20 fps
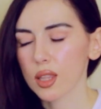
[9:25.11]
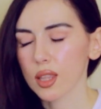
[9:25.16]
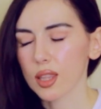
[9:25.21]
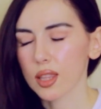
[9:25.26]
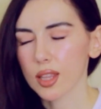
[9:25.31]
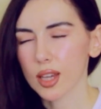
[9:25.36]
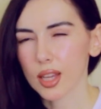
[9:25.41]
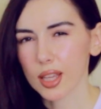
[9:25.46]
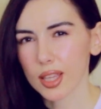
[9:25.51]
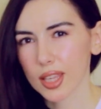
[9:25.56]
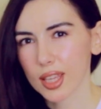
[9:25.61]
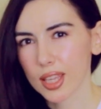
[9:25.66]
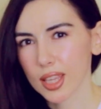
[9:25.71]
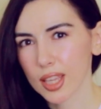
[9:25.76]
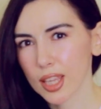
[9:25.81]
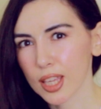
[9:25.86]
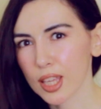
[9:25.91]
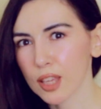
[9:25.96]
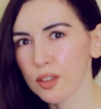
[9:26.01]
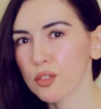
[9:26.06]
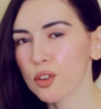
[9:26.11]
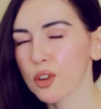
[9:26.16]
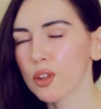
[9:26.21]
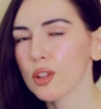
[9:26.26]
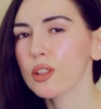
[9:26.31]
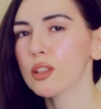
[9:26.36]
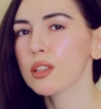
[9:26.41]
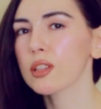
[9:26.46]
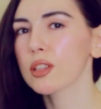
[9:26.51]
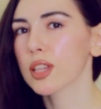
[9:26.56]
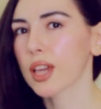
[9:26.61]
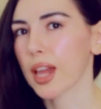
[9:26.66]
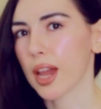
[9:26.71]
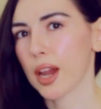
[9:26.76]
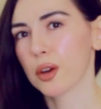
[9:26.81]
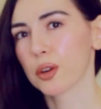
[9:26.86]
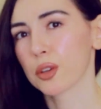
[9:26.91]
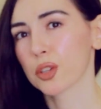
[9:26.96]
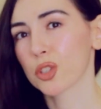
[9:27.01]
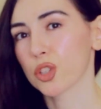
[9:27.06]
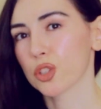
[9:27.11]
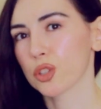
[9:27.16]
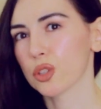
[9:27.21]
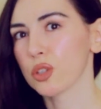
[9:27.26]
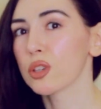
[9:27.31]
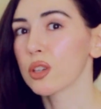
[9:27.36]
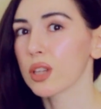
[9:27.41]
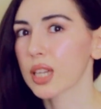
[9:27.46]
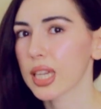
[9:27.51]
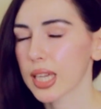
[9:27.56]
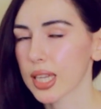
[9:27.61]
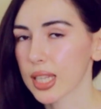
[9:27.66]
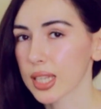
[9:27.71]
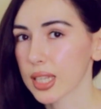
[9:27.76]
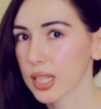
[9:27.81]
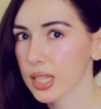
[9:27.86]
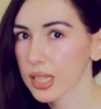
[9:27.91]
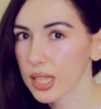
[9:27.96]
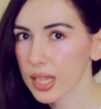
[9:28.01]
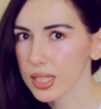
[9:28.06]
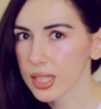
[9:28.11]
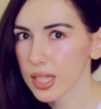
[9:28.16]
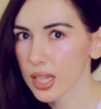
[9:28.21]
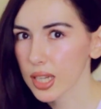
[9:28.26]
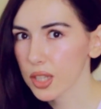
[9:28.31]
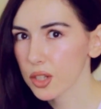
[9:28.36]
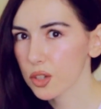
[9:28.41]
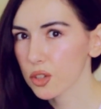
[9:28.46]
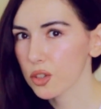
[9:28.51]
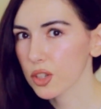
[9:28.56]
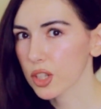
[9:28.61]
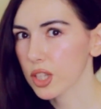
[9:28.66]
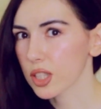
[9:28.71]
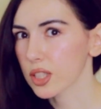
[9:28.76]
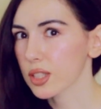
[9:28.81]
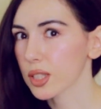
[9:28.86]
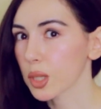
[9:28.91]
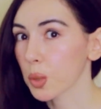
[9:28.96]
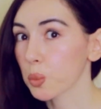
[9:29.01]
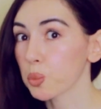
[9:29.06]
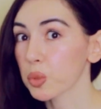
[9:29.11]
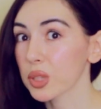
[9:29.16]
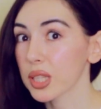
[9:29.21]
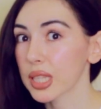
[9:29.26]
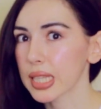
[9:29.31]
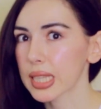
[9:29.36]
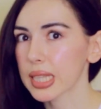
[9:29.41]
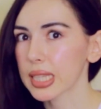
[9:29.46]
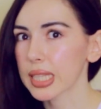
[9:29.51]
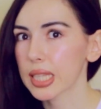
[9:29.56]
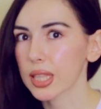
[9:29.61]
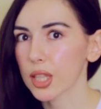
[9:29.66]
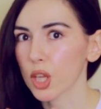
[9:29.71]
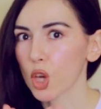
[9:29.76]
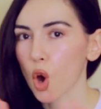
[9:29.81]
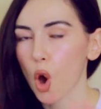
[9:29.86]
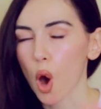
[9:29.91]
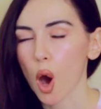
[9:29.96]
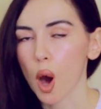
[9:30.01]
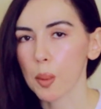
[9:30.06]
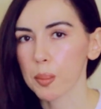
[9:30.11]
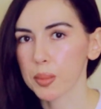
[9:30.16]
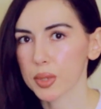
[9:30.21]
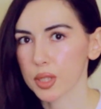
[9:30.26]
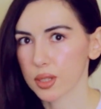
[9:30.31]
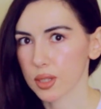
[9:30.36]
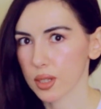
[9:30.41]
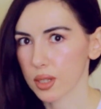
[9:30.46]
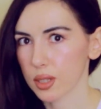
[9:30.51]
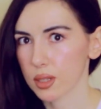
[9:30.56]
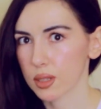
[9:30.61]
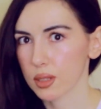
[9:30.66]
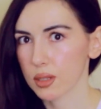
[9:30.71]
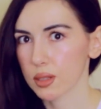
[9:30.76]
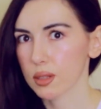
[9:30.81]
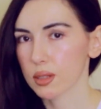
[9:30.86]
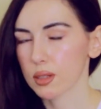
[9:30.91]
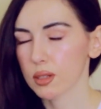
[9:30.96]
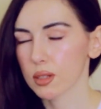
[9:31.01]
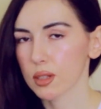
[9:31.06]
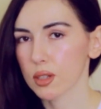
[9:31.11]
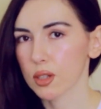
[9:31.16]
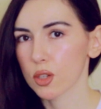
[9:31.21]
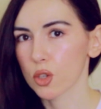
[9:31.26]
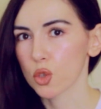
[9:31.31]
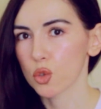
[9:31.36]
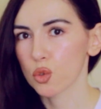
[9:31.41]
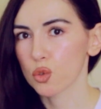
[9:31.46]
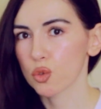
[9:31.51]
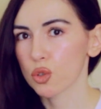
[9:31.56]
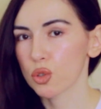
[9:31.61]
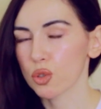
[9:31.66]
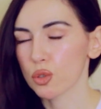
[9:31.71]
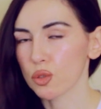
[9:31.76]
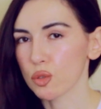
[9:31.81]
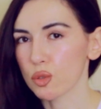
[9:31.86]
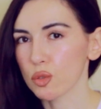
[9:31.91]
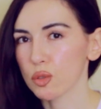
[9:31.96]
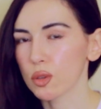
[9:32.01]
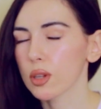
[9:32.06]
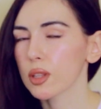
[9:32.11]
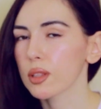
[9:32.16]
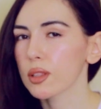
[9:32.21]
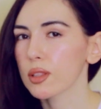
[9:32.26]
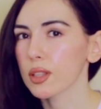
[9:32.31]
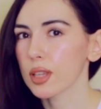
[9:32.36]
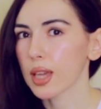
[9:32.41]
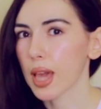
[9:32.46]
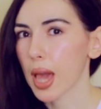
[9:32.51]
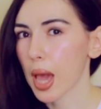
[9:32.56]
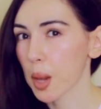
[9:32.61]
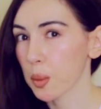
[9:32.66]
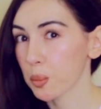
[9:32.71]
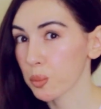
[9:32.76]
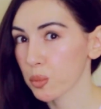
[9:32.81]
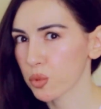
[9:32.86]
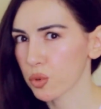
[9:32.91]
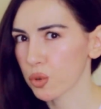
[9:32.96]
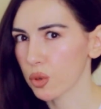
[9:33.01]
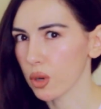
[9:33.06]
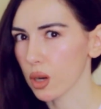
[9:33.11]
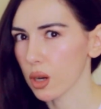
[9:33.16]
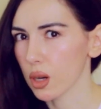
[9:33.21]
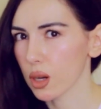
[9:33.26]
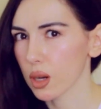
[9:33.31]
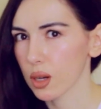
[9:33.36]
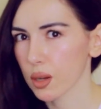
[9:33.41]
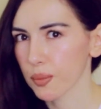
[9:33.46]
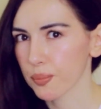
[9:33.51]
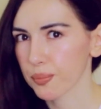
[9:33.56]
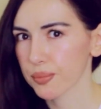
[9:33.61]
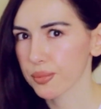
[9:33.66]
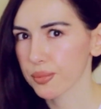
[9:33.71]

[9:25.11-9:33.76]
The evil character in Gladiator is completely the opposite to the Emperor,